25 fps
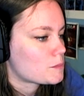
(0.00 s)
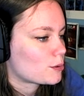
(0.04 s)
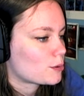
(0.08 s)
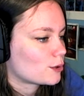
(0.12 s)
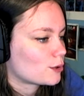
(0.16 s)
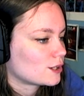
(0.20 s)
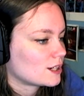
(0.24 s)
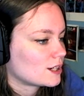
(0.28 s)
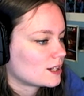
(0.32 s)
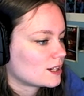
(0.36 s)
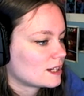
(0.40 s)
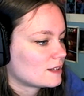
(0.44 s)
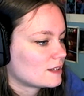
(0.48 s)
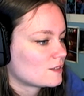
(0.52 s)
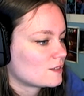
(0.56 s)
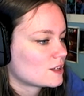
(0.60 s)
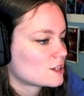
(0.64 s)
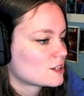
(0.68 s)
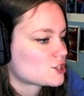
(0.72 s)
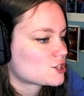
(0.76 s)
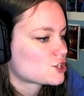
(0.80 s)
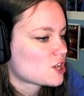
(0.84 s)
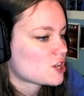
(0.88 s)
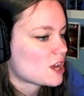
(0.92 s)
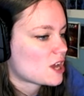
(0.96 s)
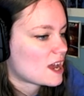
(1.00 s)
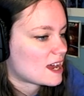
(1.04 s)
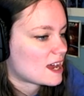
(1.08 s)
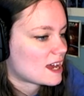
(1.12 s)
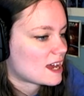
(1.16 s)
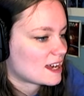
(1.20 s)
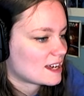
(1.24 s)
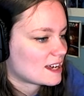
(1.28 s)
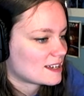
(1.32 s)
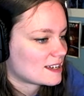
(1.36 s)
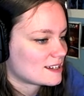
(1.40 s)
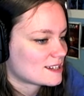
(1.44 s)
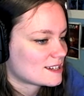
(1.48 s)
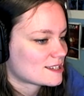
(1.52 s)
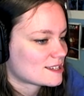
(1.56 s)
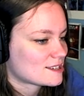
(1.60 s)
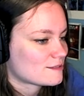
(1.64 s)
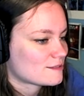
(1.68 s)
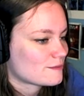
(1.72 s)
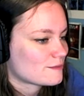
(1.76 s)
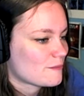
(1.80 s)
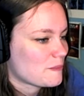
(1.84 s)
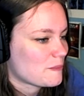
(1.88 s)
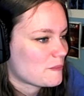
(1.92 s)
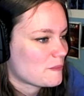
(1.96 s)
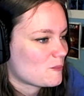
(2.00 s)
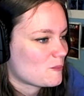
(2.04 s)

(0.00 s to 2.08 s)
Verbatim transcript: Put Wait, it in the chat. Uh-huh.